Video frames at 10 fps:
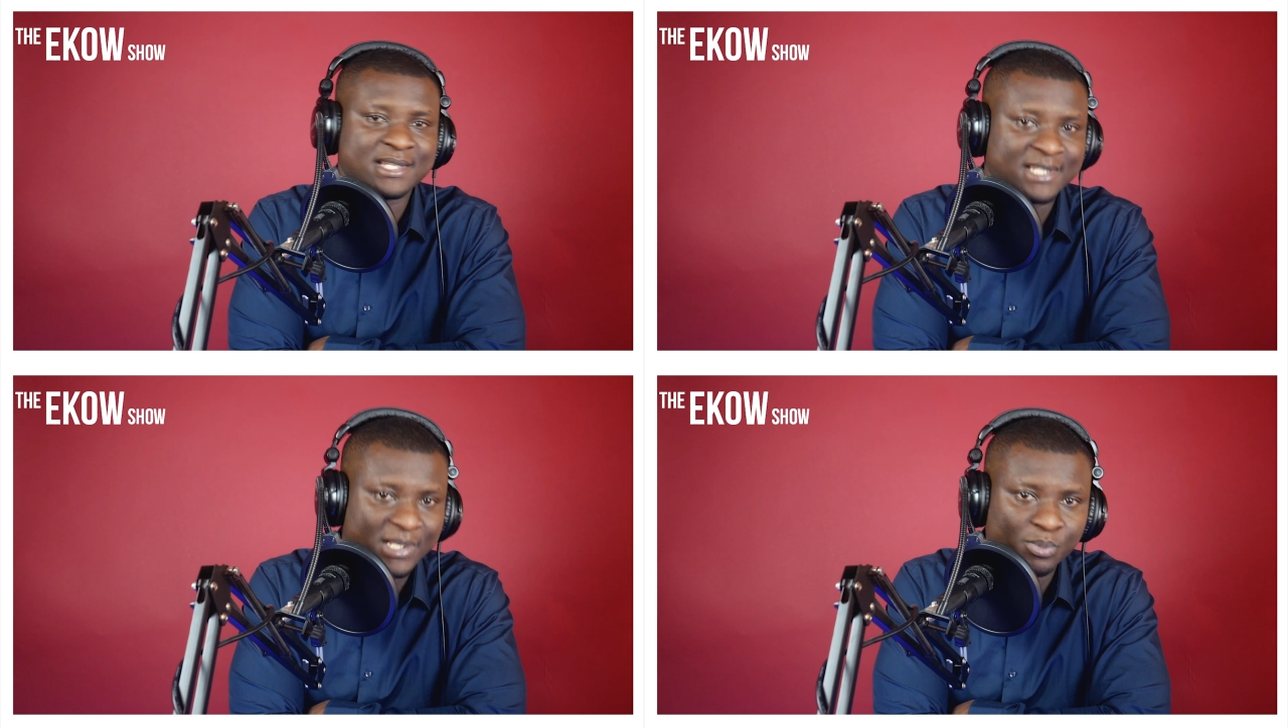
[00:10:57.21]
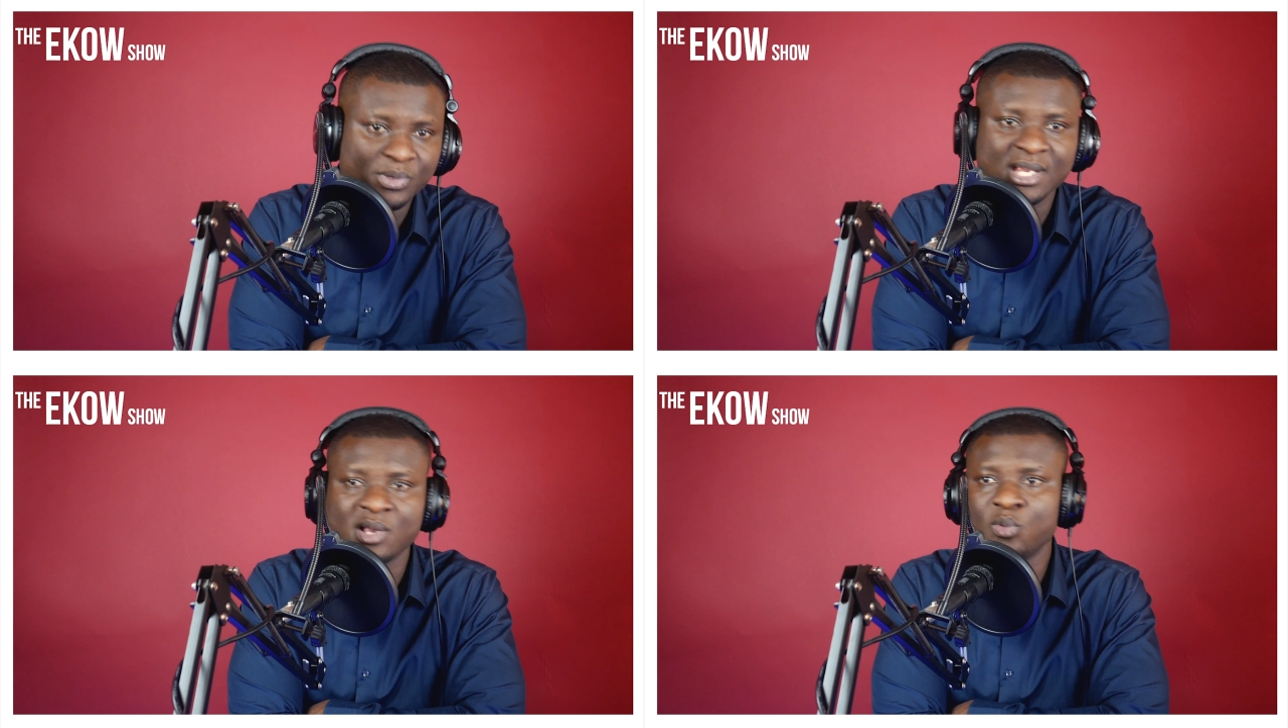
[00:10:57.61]
dear
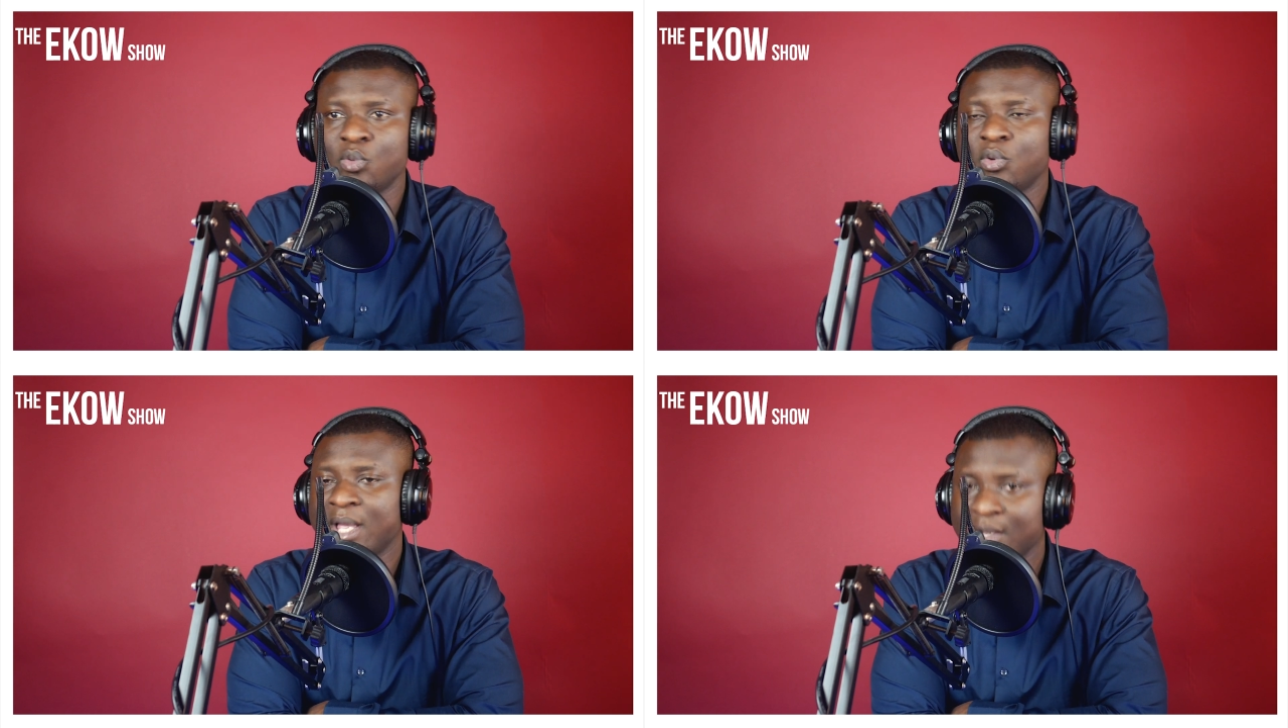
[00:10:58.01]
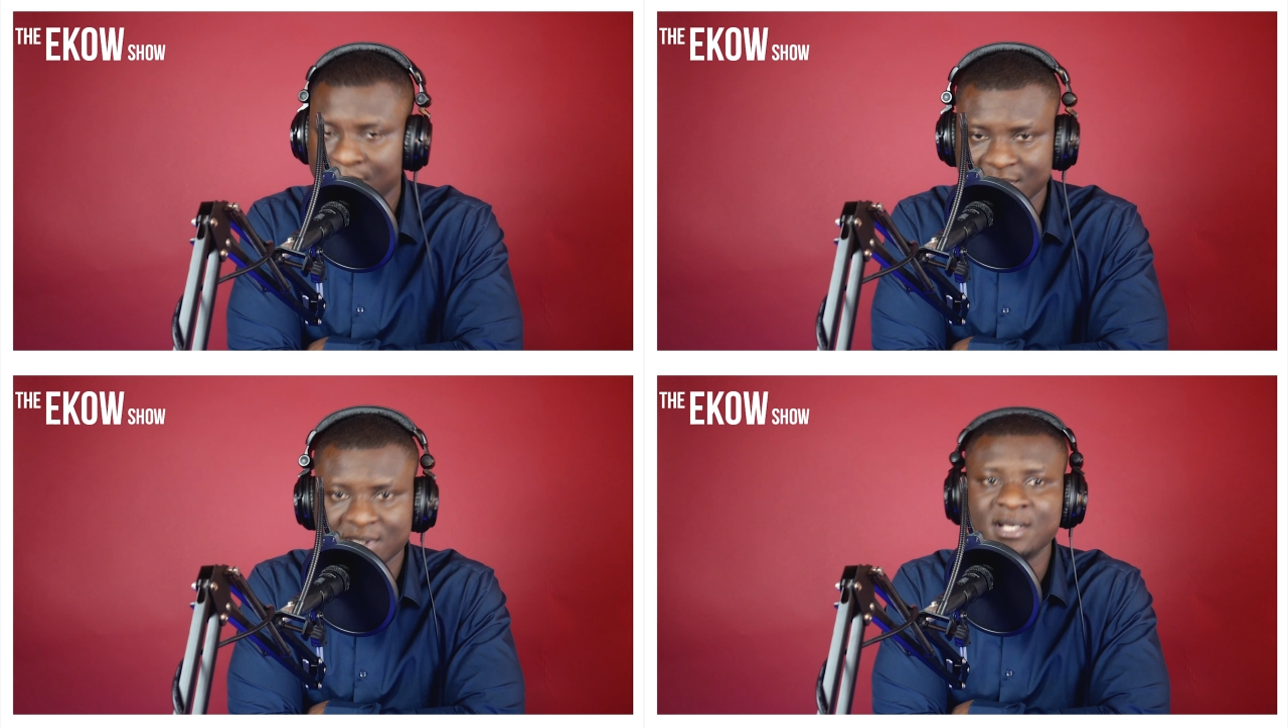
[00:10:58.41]
mu
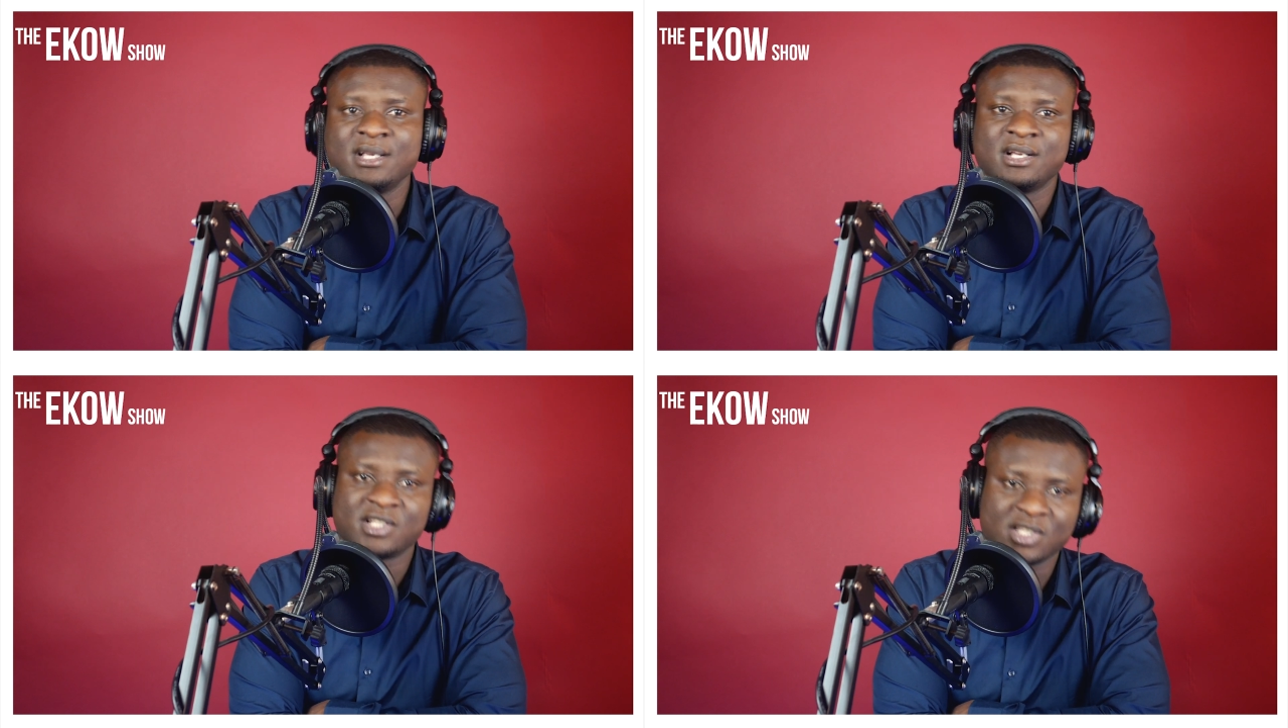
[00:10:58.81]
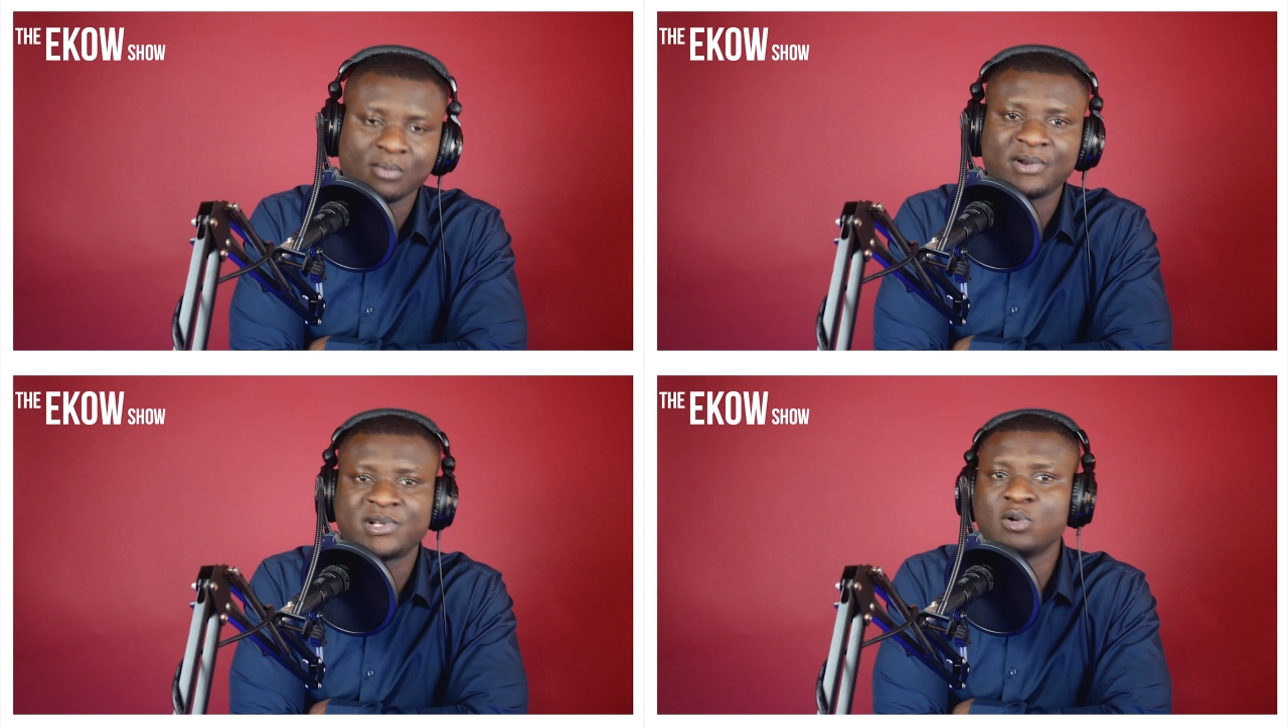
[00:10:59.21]
health. So
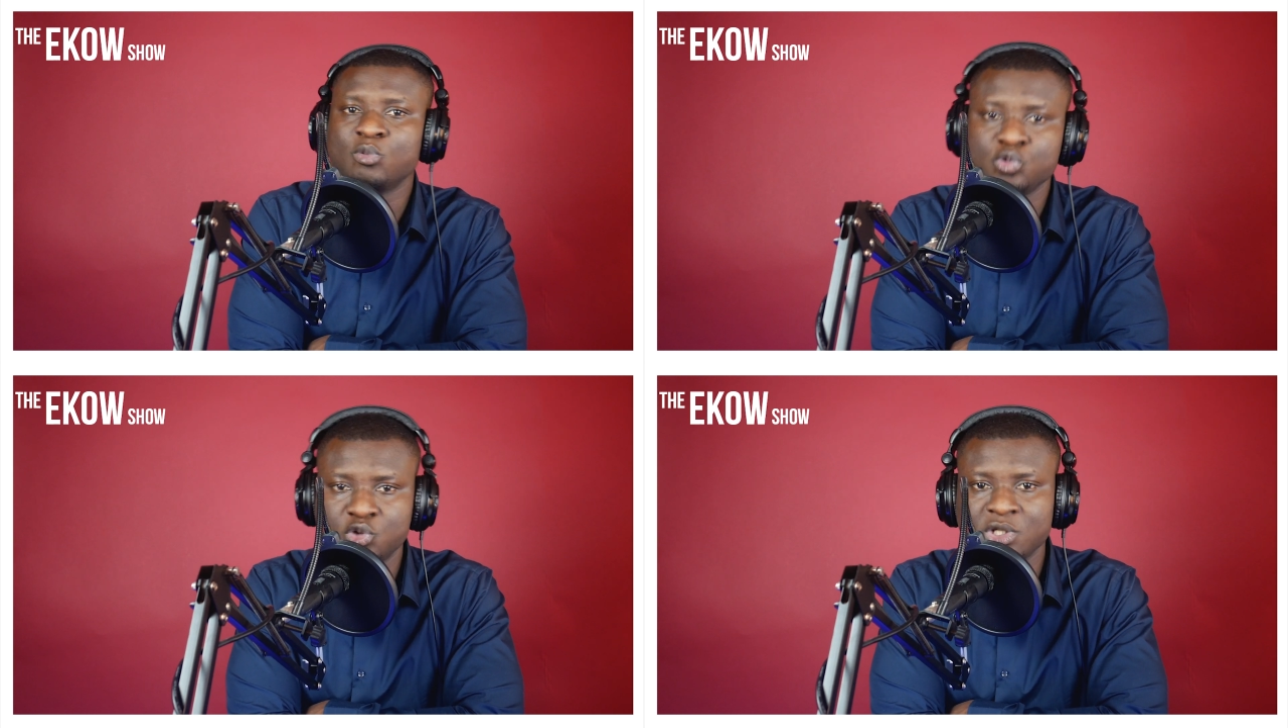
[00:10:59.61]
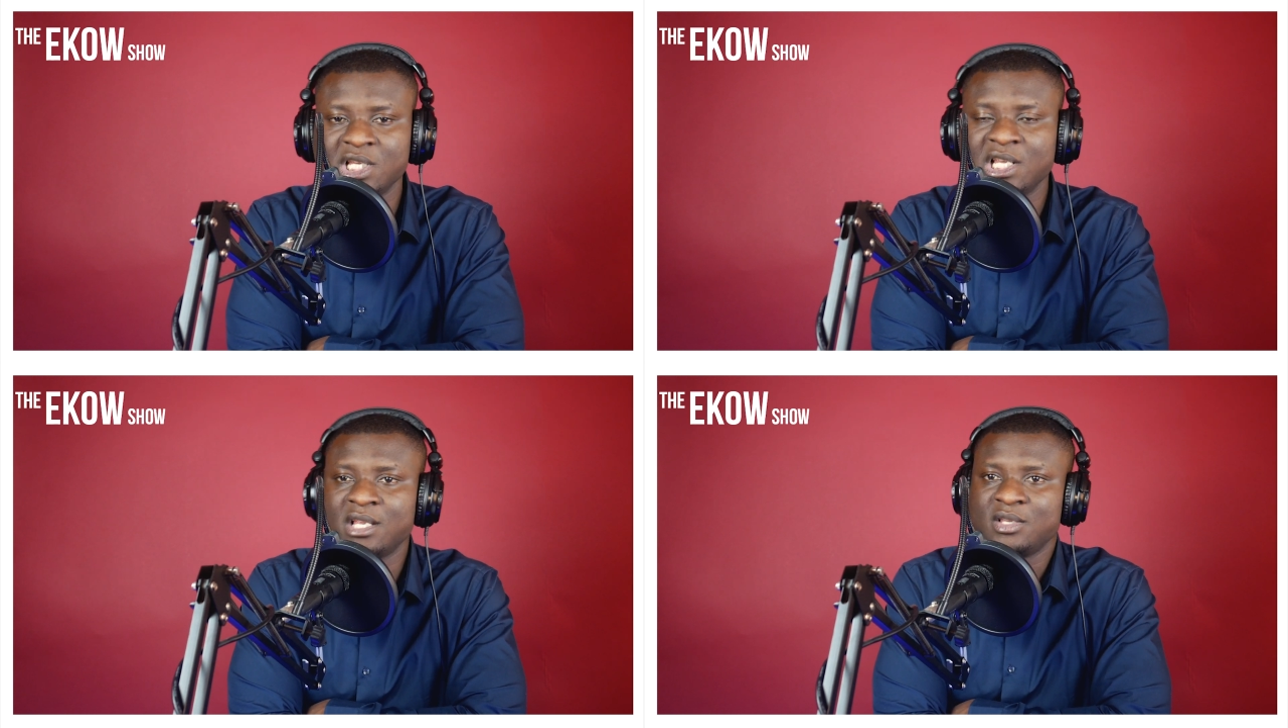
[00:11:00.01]
be sure we see